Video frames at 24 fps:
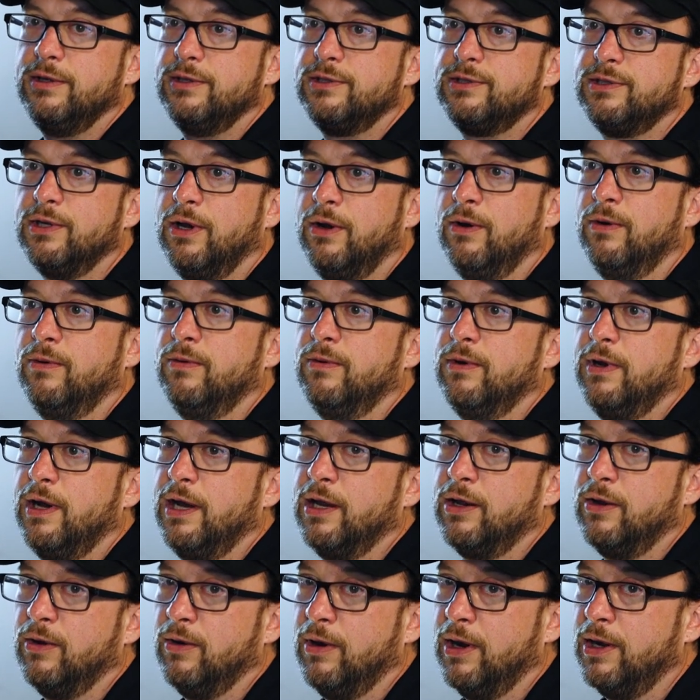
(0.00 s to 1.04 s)
So
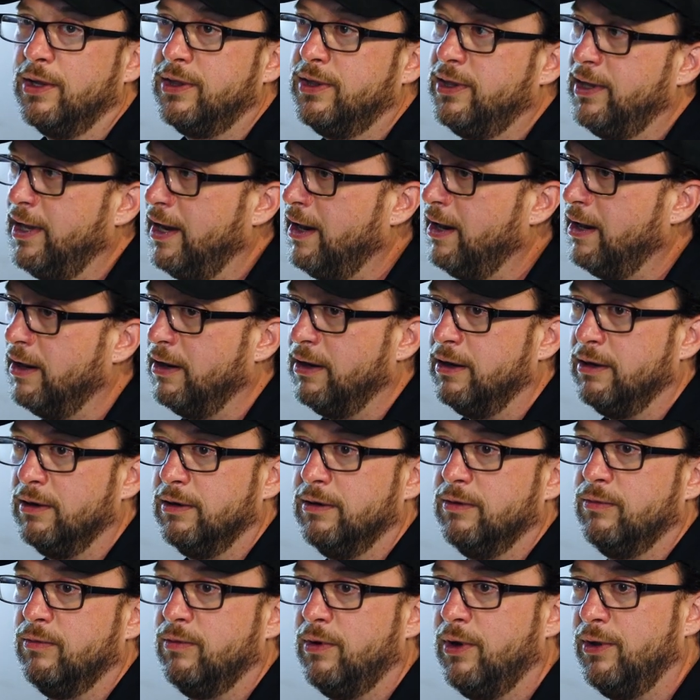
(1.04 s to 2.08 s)
I go out
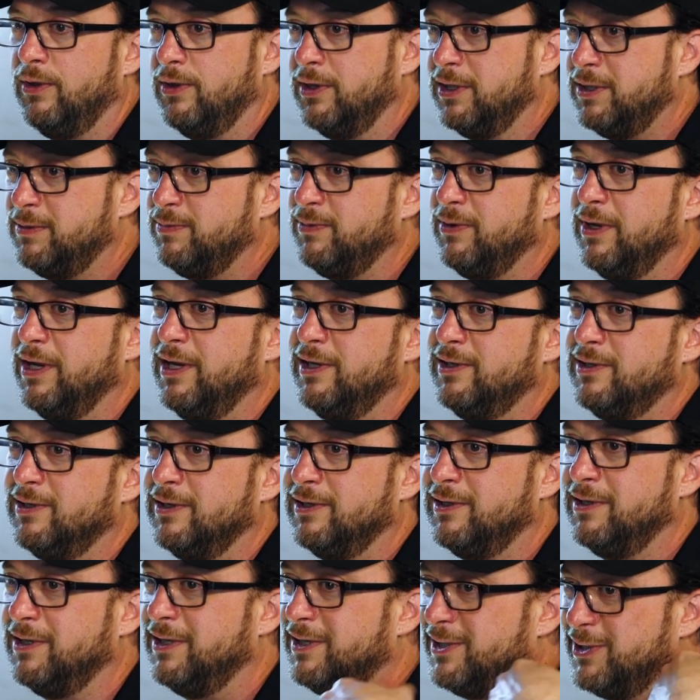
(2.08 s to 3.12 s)
there. Well, this place
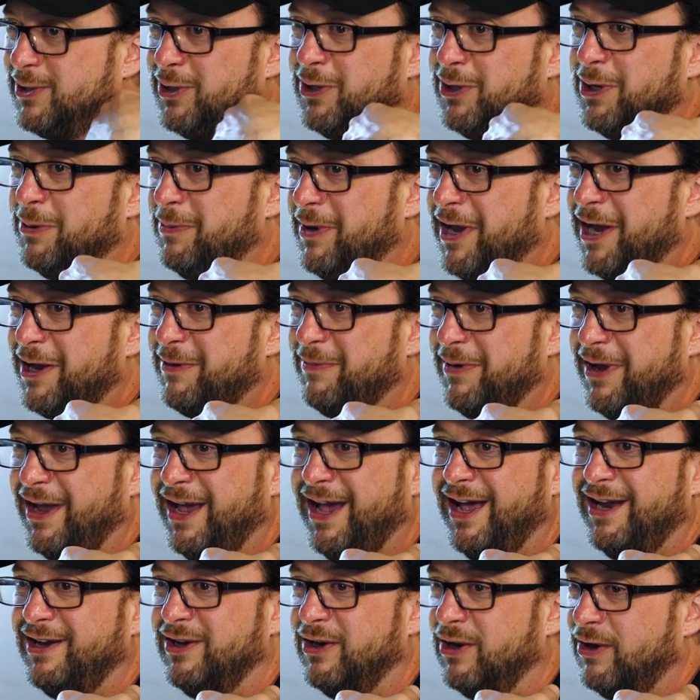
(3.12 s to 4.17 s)
is still in the back of my
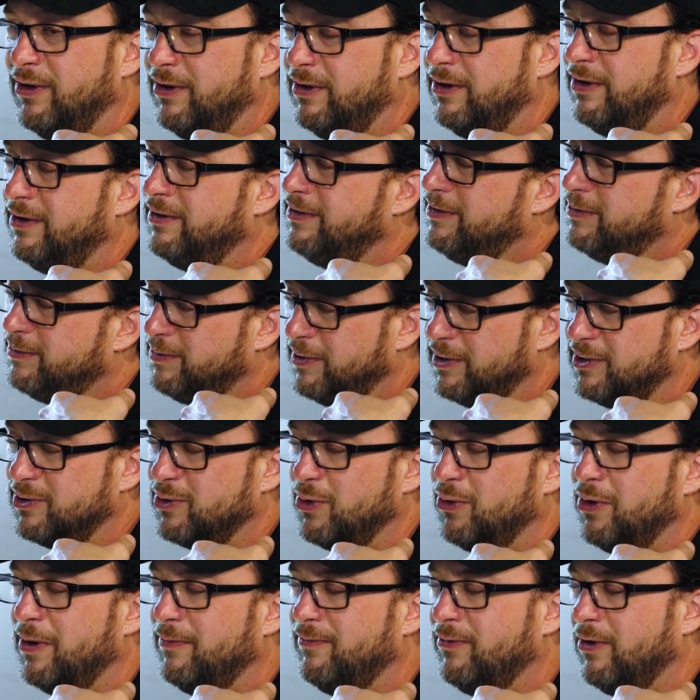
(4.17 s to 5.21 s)
head, you know, this place is
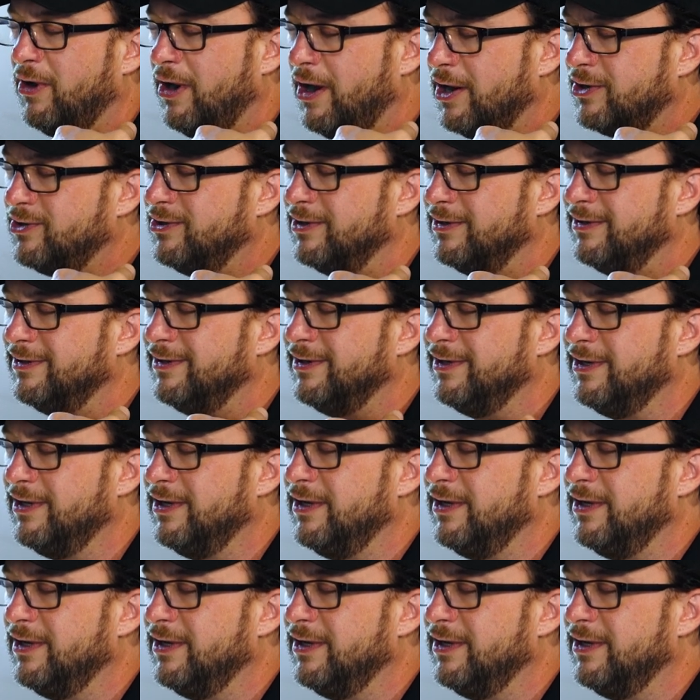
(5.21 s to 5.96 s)
going up for auction.